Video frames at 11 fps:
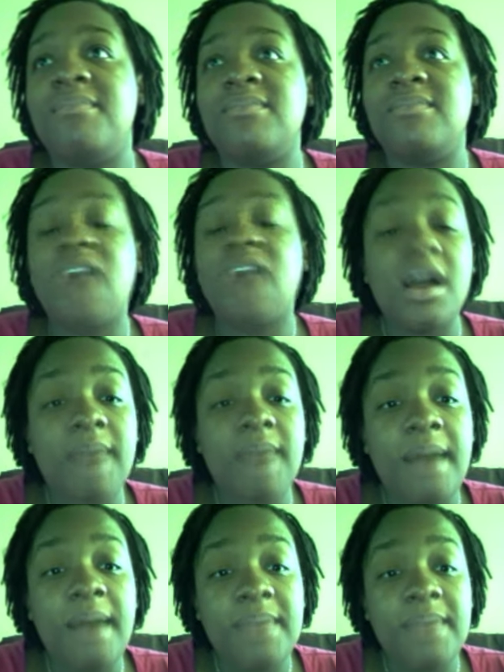Talk about
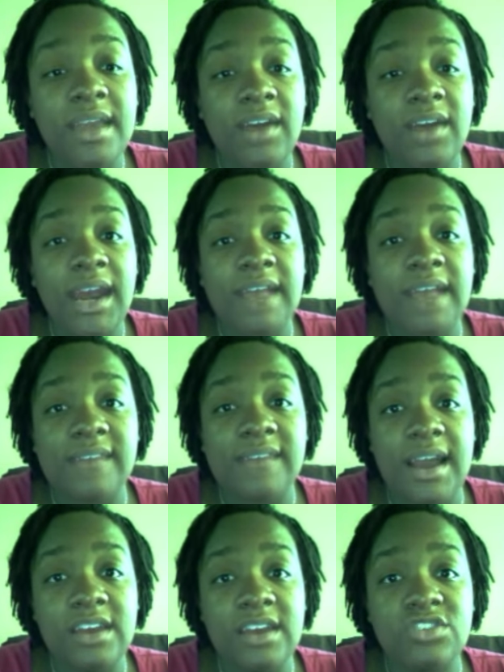being on an
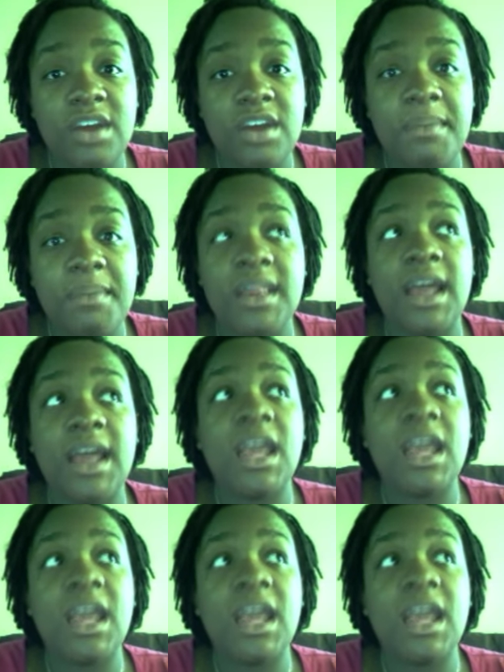anxiety trip and like